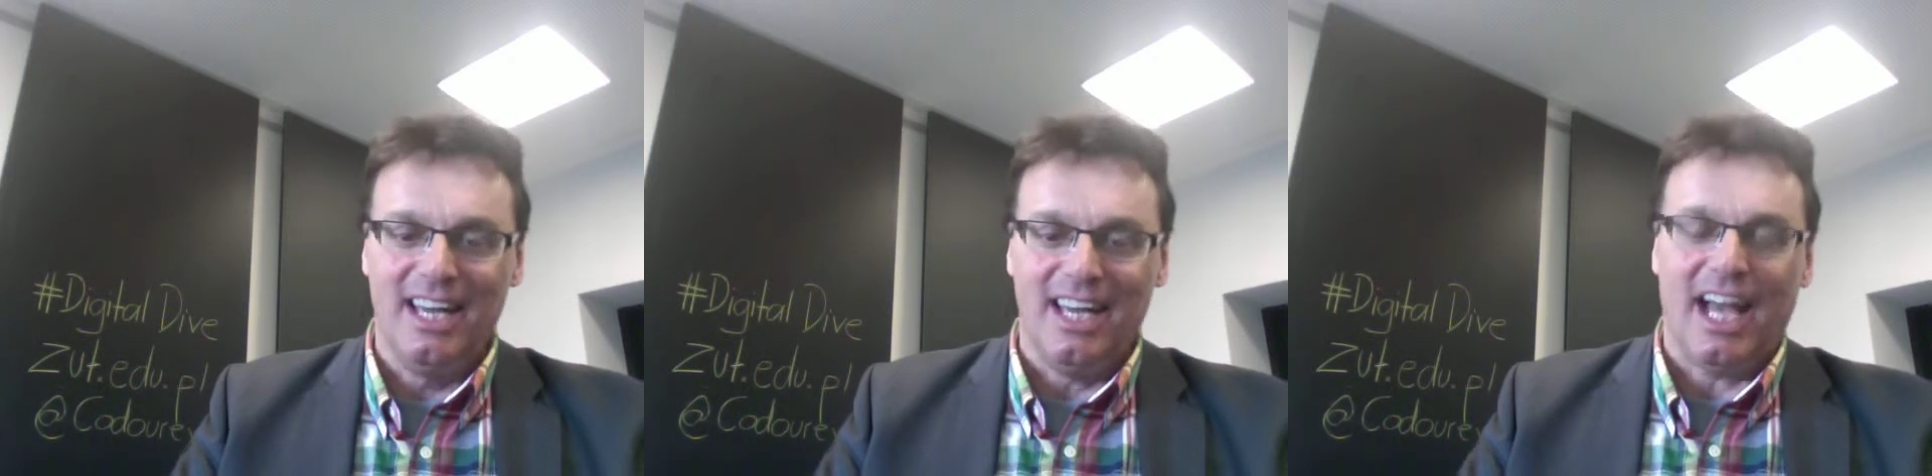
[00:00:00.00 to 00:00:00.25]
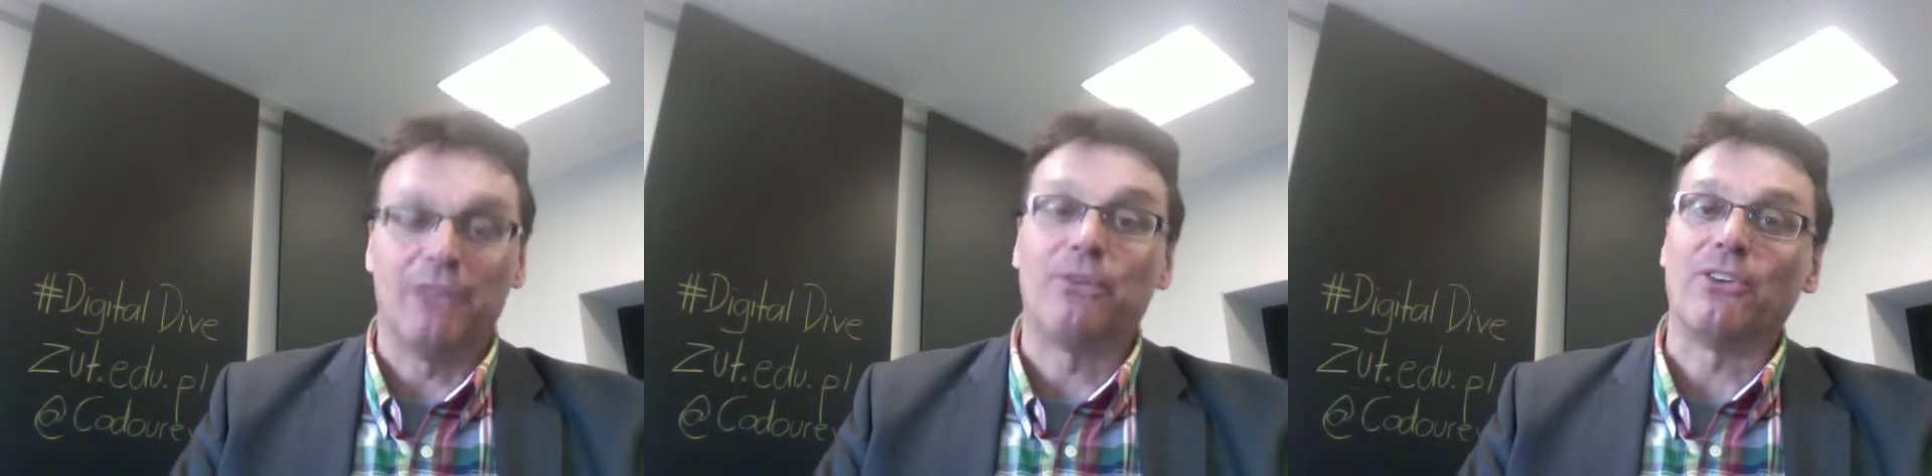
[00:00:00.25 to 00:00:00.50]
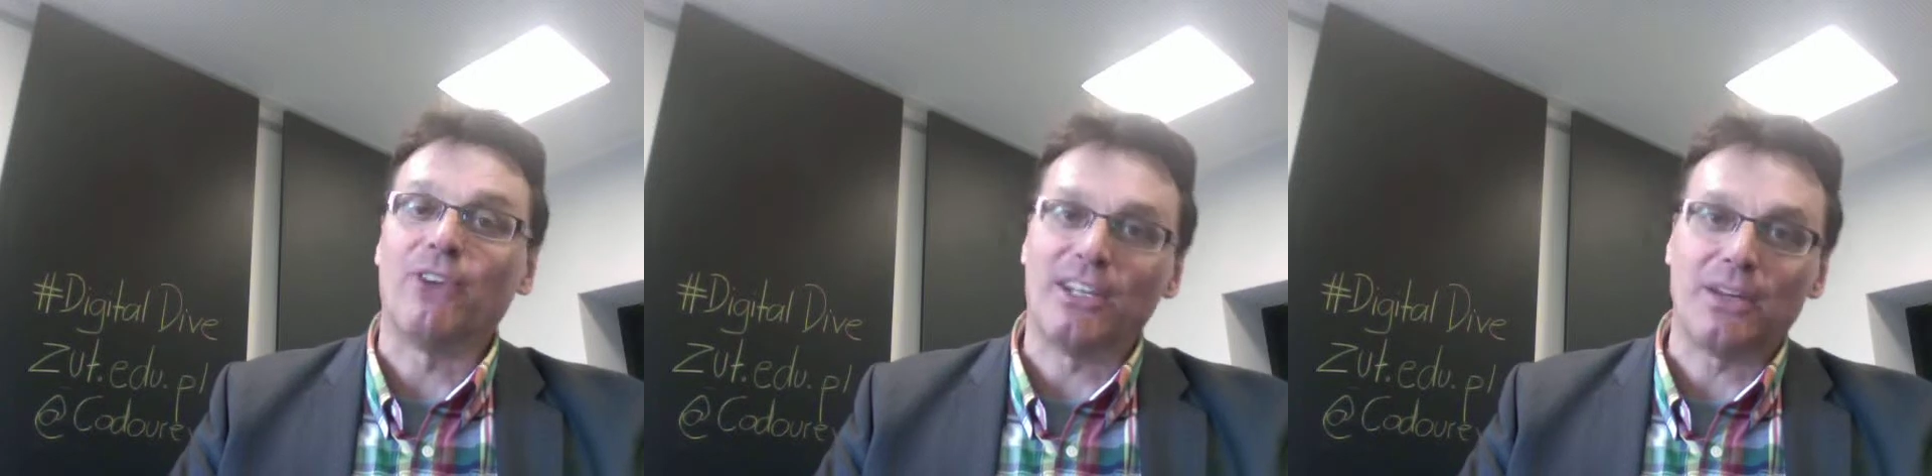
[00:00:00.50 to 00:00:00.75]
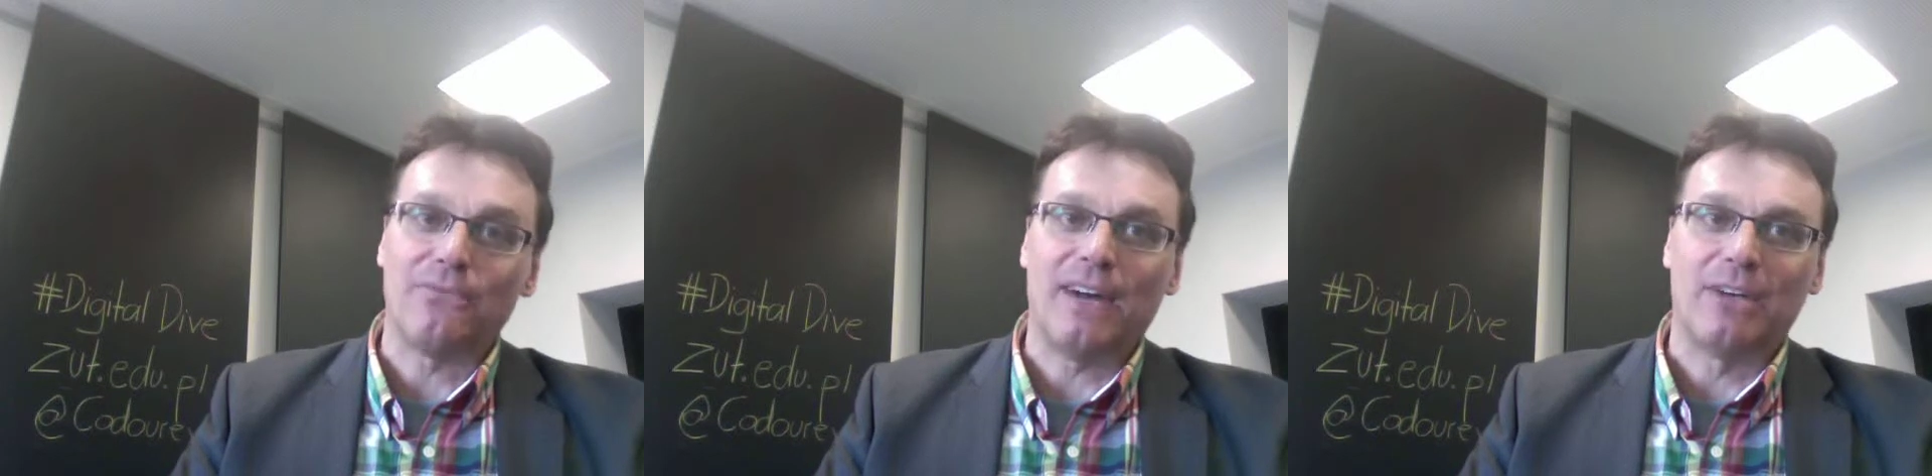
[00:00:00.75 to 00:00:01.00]
and we
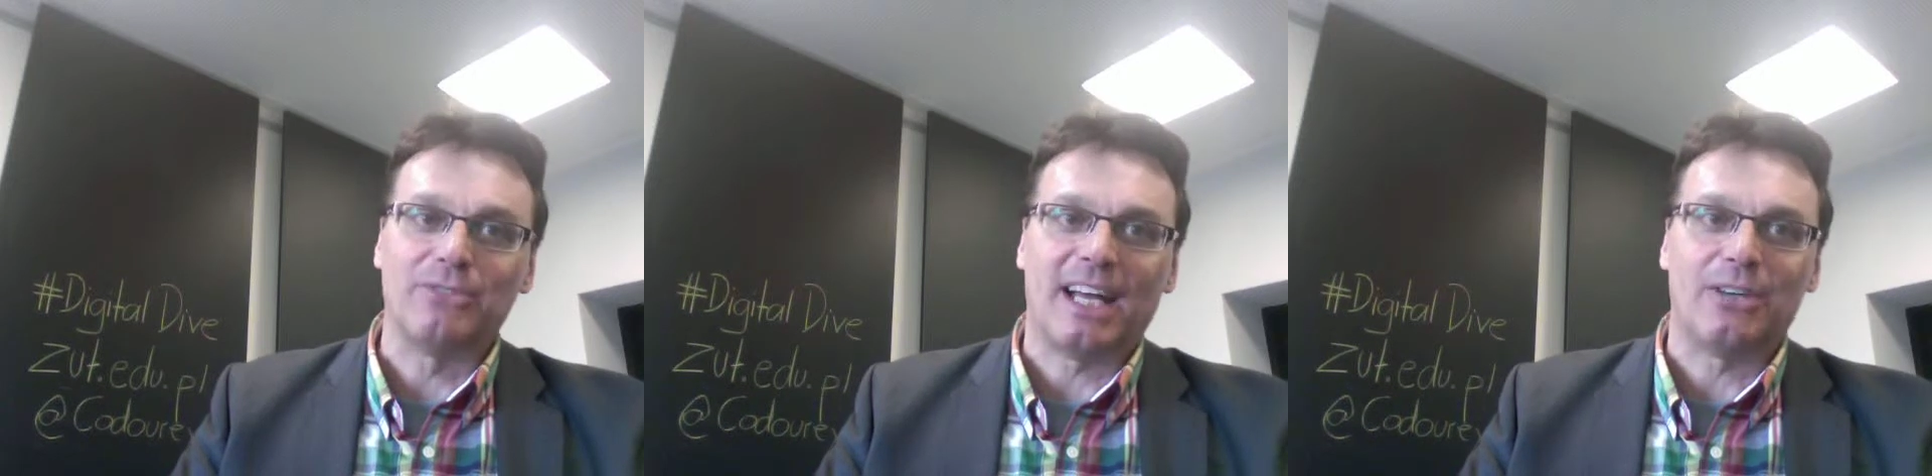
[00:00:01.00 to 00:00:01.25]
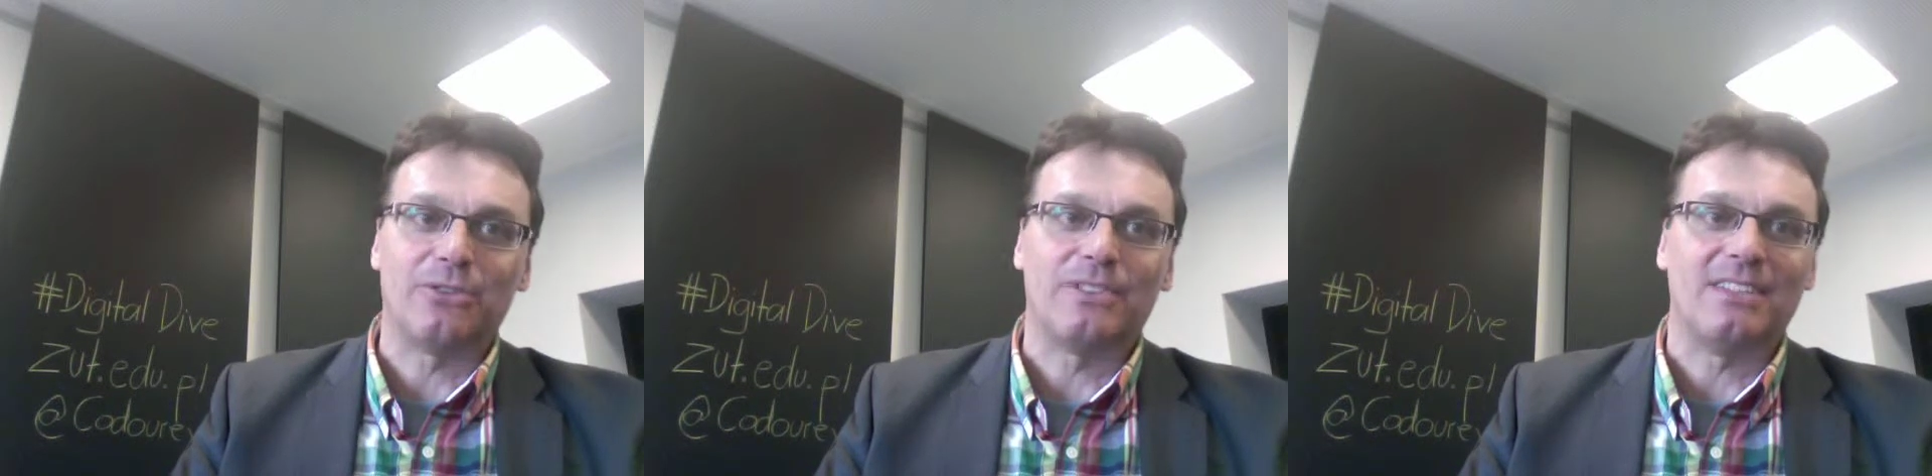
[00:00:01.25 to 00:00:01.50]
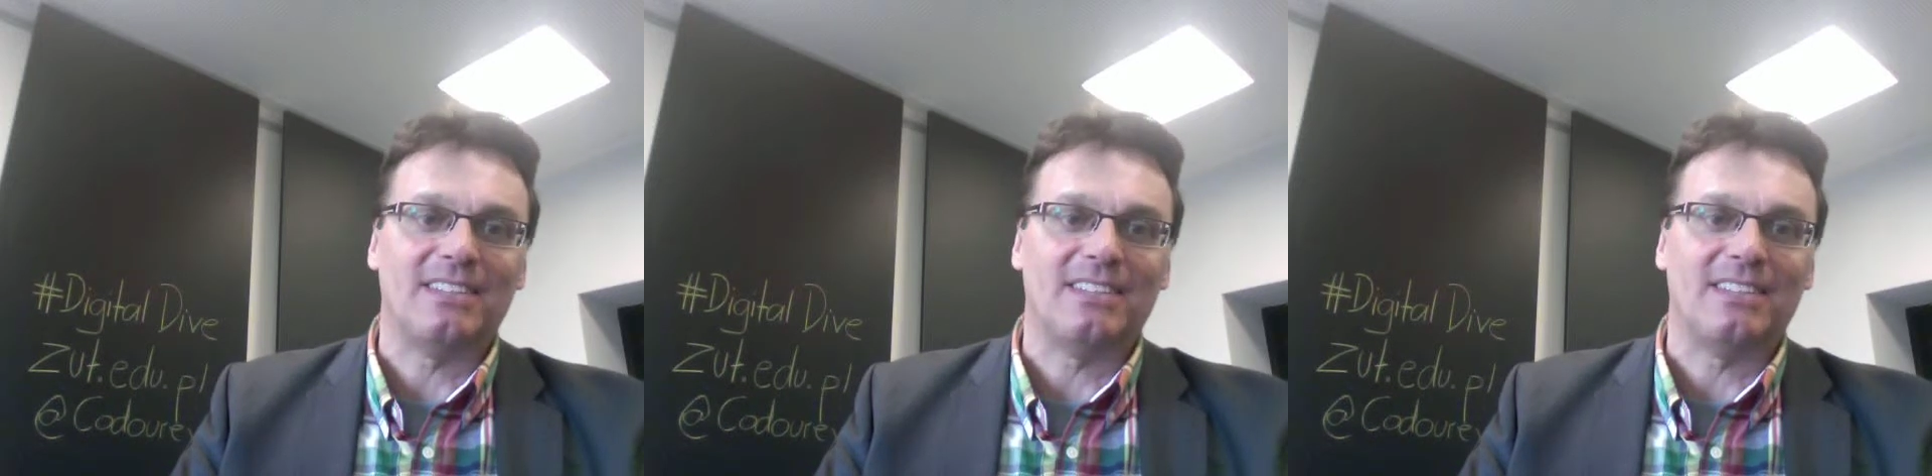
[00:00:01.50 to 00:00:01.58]
rather found out